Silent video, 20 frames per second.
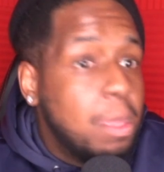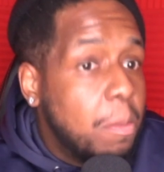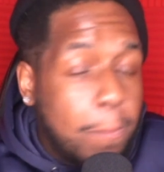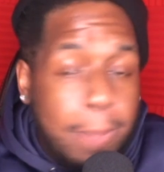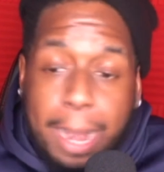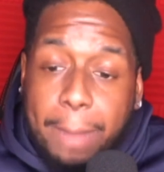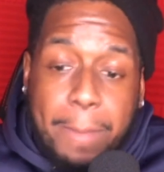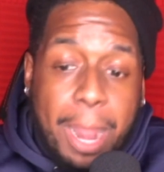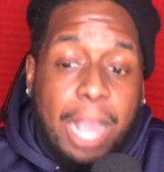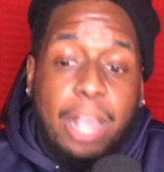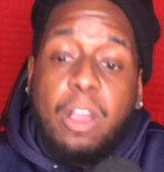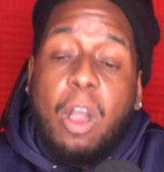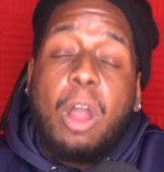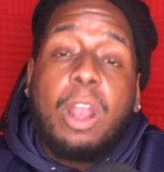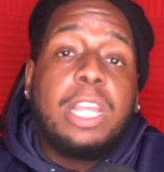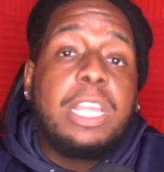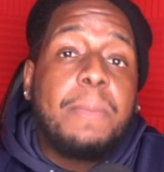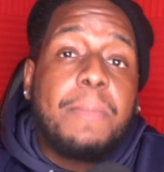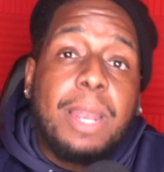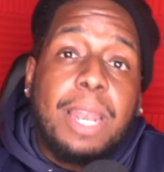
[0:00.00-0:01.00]
But I'm not
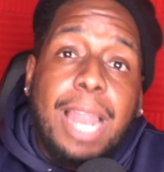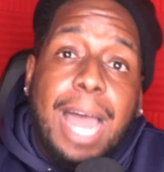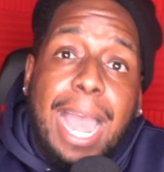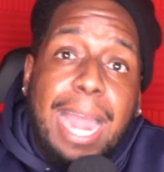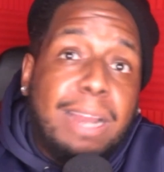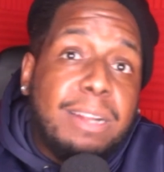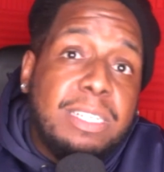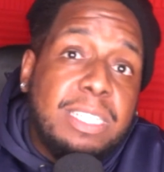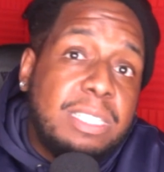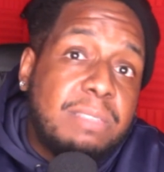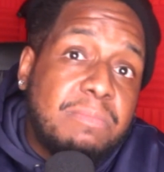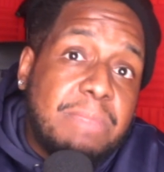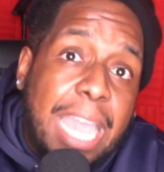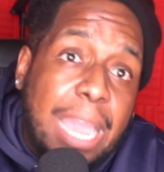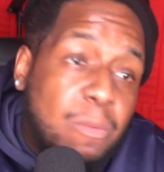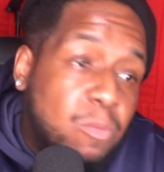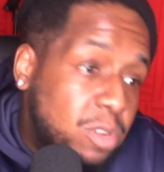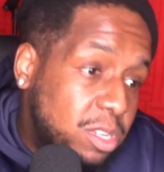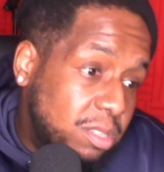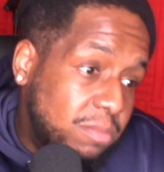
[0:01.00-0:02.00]
calling him a liar because
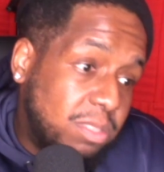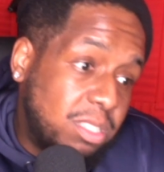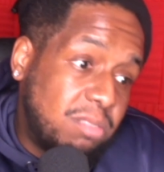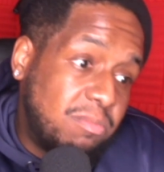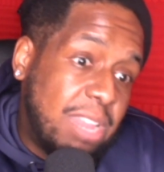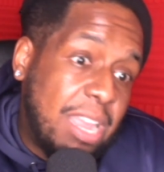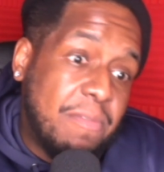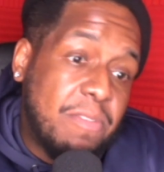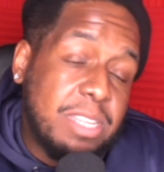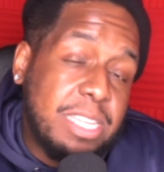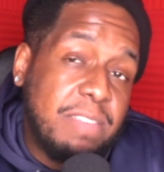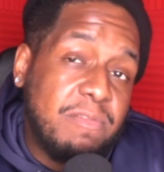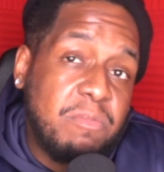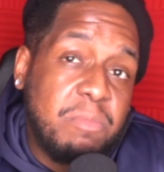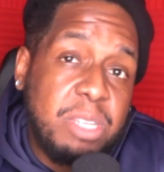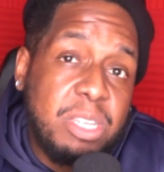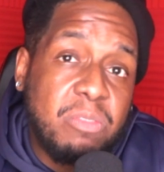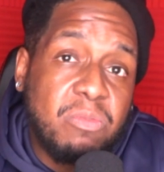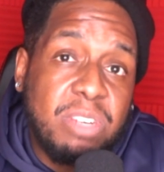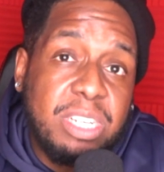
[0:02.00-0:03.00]
Katt Williams has never given
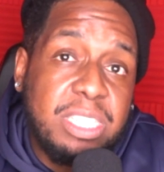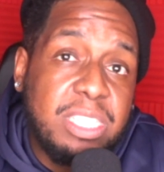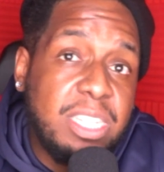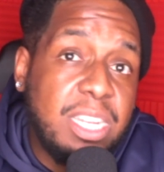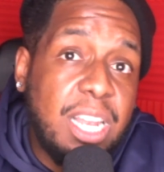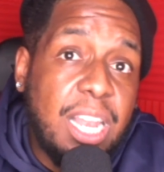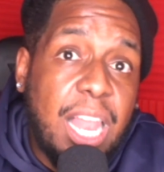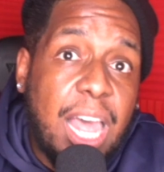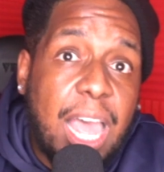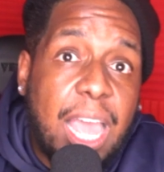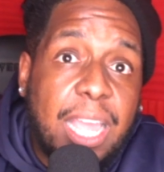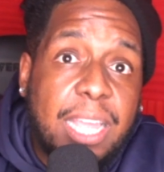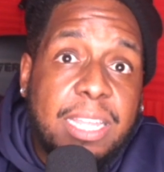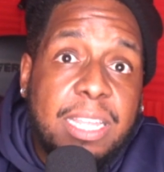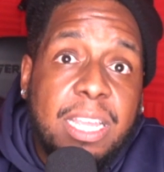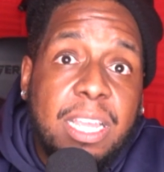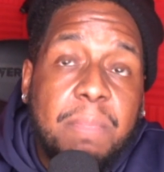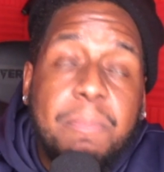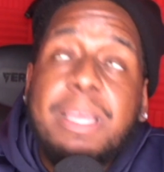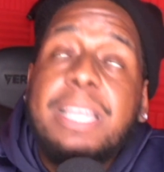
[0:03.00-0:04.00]
me a reason to lie.
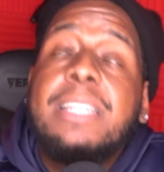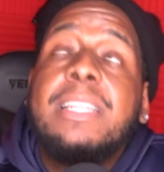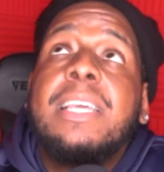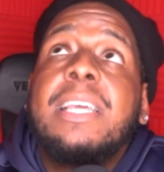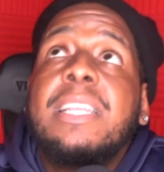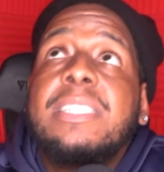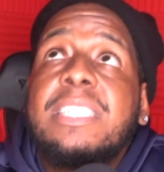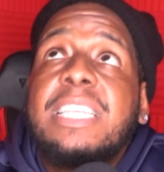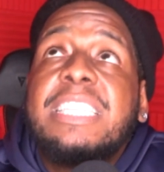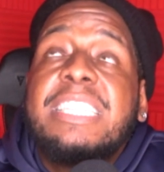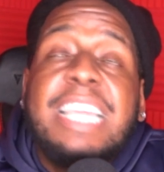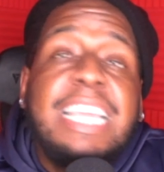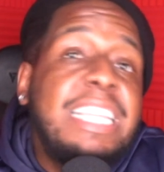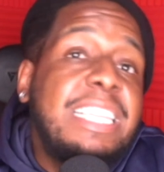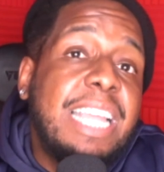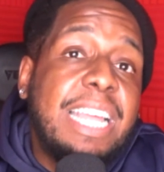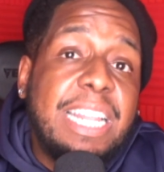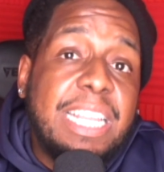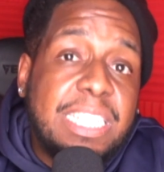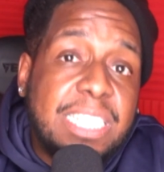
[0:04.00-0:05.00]
I mean, to think
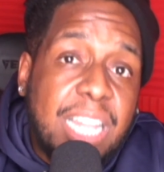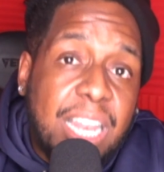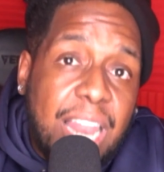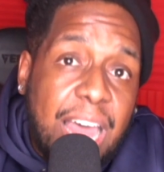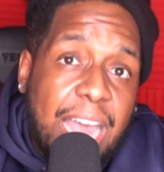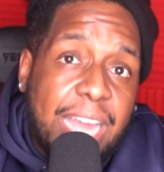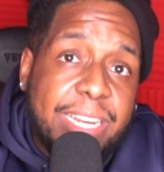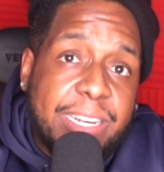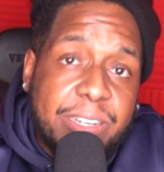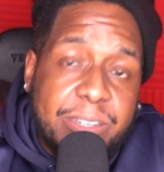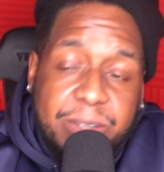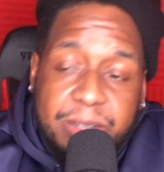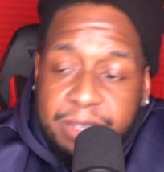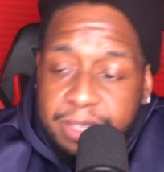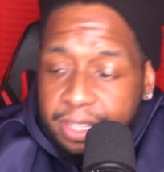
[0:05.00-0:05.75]
that he's a liar.